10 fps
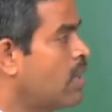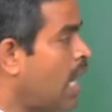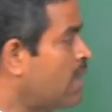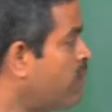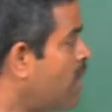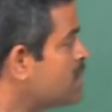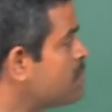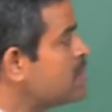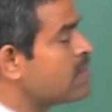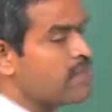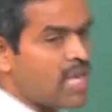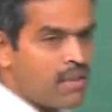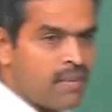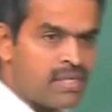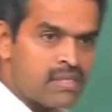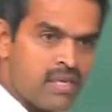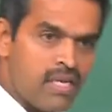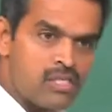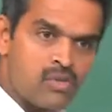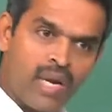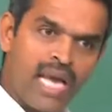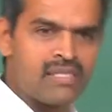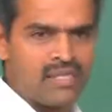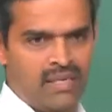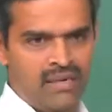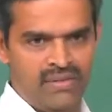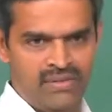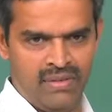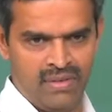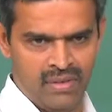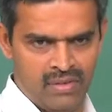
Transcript: advancements of dynamics in stochastic region